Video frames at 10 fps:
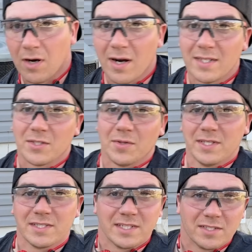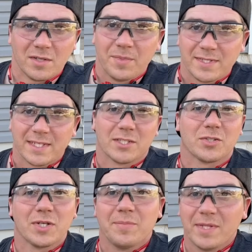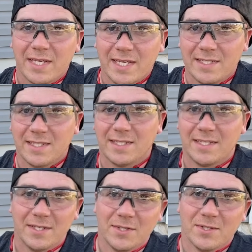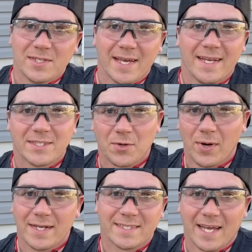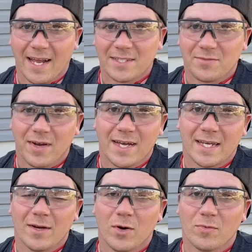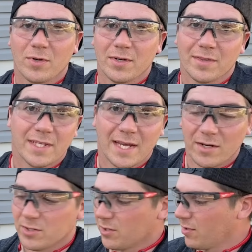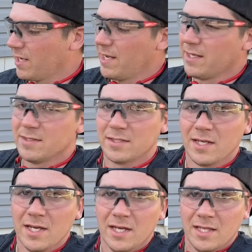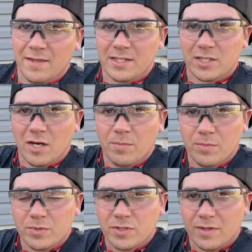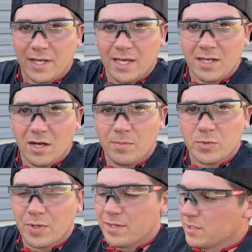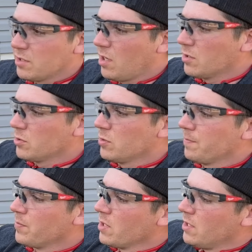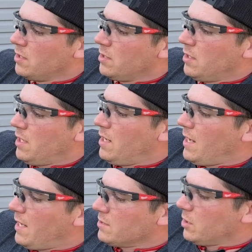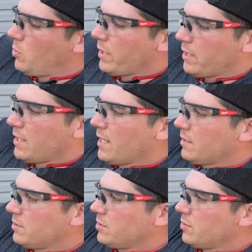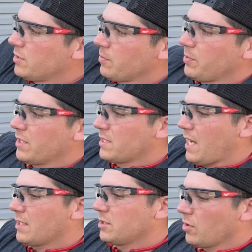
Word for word: right, so this system is extremely easy to use and it's quite satisfying over the aerosol cans. The kit comes with this nozzle and it has a quick connect, so you simply attach it